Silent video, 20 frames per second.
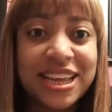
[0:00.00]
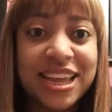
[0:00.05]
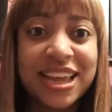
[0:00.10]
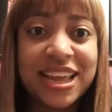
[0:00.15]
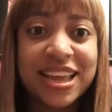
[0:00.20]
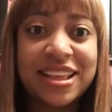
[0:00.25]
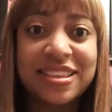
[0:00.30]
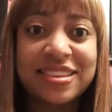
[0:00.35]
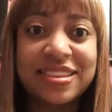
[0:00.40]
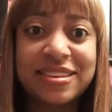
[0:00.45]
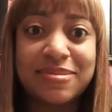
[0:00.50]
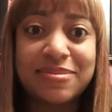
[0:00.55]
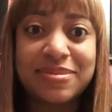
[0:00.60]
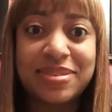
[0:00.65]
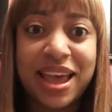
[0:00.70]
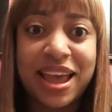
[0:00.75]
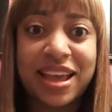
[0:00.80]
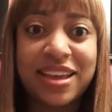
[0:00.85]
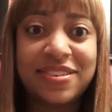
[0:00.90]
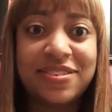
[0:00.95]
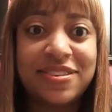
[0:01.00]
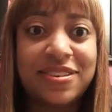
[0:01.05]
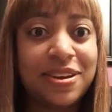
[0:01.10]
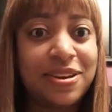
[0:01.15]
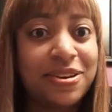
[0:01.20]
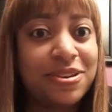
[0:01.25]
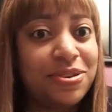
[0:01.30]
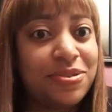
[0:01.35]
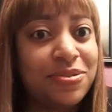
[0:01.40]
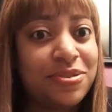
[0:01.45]
And sometimes,
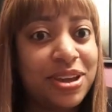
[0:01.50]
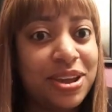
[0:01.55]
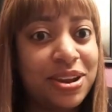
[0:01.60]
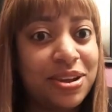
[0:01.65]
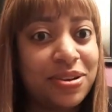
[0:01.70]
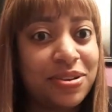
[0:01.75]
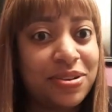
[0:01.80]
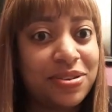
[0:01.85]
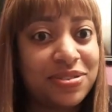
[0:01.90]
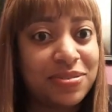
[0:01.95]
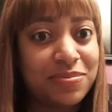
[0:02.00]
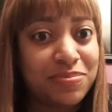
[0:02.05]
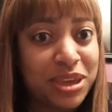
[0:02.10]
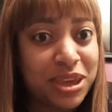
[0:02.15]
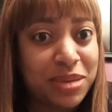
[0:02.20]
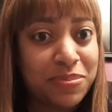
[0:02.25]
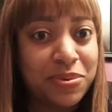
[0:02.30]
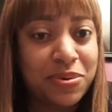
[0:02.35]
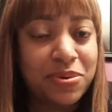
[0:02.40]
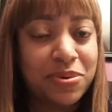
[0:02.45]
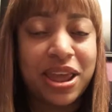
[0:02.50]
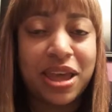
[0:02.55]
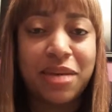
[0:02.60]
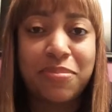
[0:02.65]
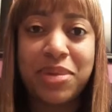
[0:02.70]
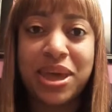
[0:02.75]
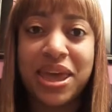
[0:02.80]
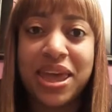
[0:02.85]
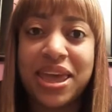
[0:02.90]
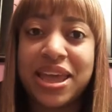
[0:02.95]
you'll get some people that
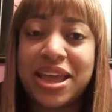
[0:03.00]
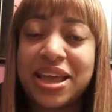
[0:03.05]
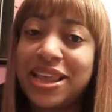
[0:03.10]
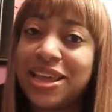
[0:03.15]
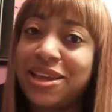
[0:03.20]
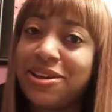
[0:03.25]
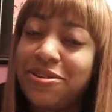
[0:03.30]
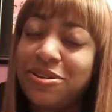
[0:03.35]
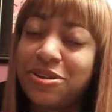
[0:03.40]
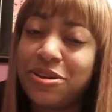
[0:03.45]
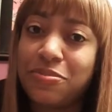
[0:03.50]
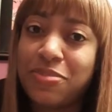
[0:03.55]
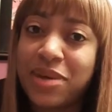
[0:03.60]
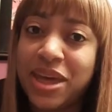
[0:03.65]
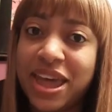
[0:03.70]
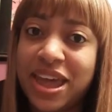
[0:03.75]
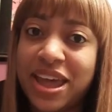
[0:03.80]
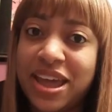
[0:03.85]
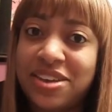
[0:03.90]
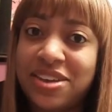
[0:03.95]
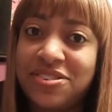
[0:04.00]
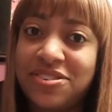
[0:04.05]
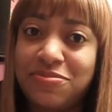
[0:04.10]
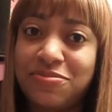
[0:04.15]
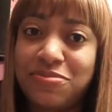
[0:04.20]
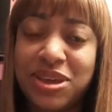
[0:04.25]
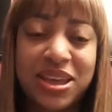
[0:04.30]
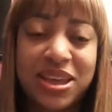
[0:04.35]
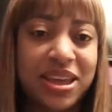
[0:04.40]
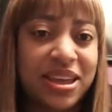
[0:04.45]
may click on your page
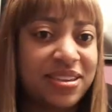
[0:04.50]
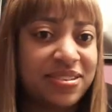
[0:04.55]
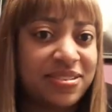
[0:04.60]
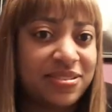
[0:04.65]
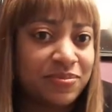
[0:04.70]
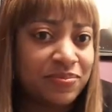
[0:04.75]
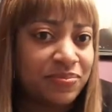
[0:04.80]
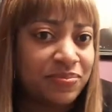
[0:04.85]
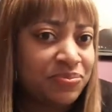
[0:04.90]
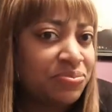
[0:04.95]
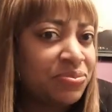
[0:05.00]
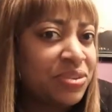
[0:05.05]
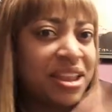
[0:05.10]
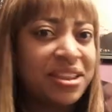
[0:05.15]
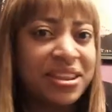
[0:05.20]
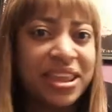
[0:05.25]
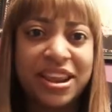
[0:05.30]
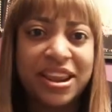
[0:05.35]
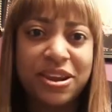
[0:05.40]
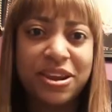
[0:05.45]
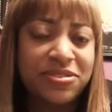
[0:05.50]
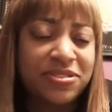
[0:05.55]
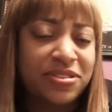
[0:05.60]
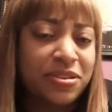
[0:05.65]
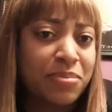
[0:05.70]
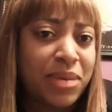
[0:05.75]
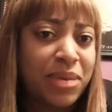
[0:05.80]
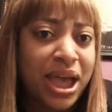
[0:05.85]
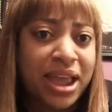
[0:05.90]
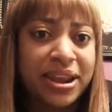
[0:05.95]
because they know
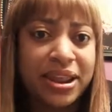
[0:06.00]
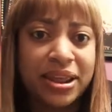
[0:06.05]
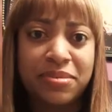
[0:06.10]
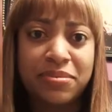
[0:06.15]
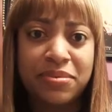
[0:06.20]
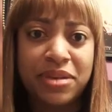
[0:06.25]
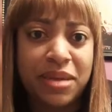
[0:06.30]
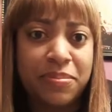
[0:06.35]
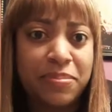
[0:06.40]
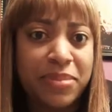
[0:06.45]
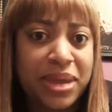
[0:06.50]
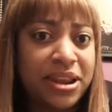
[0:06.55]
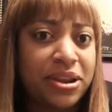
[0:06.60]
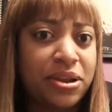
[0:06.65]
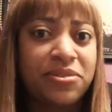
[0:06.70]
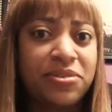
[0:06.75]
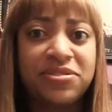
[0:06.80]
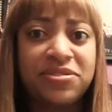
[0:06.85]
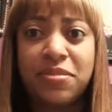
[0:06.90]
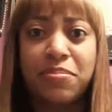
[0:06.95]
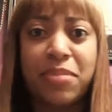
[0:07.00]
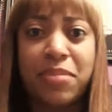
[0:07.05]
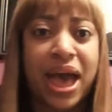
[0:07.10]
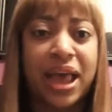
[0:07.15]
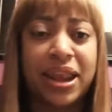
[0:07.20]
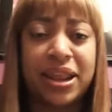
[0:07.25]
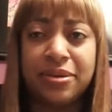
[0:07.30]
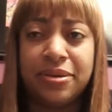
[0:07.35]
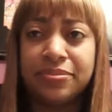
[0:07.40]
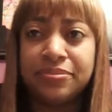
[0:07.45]
somebody that may know
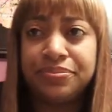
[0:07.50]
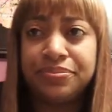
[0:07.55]
somebody.